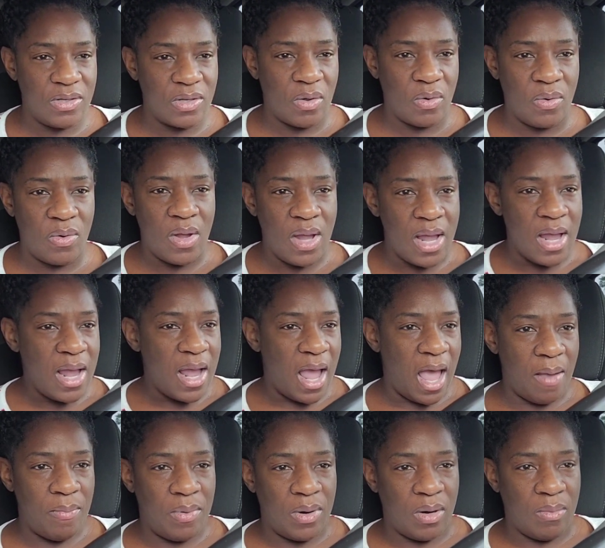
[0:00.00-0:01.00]
So
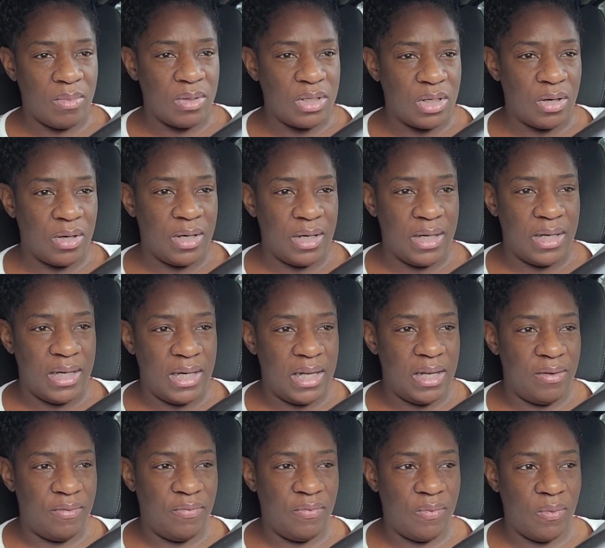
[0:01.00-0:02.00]
I've been on maternity
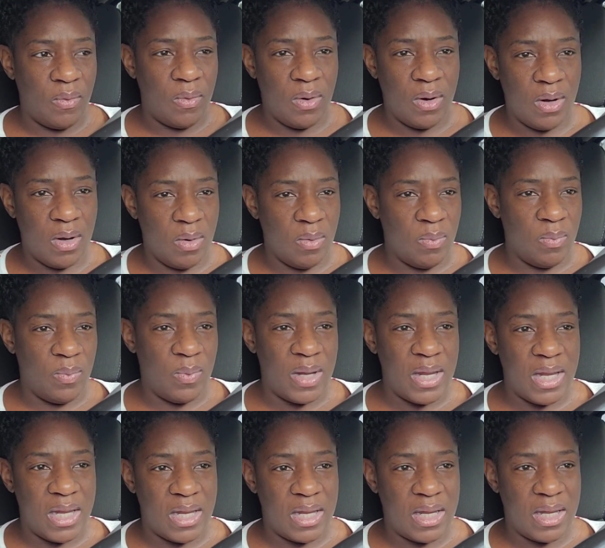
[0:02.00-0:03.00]
leave for a
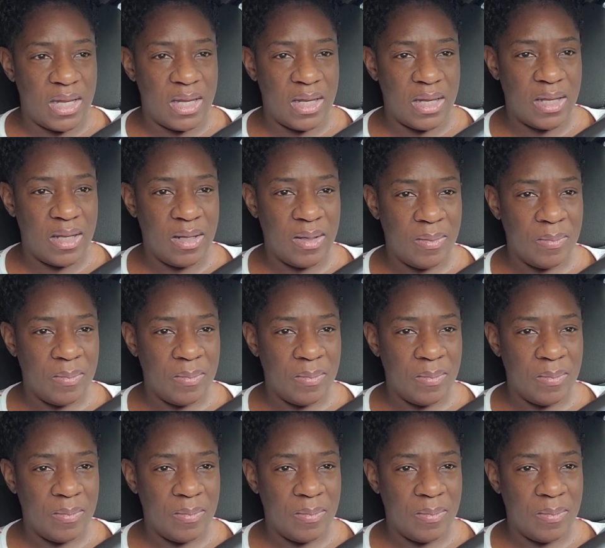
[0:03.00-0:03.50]
week